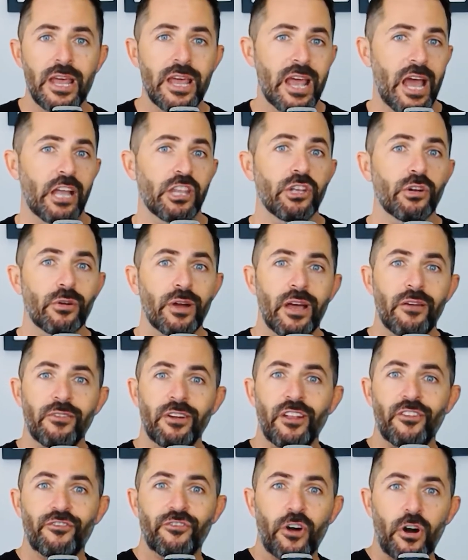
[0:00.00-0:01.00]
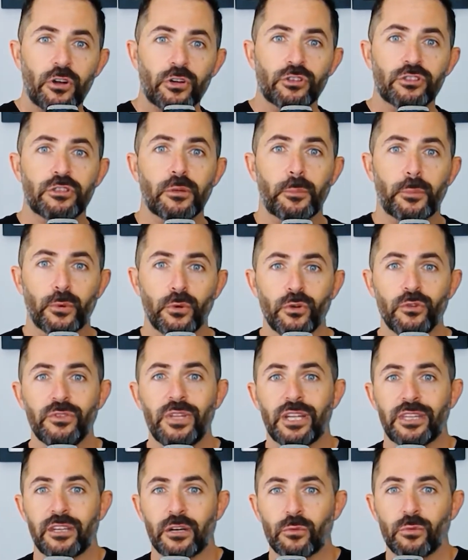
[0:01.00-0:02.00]
and you don't have any photos to prove
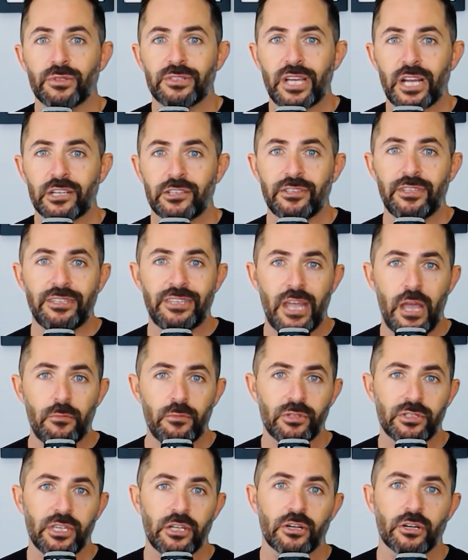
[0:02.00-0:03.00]
that there was actually damage that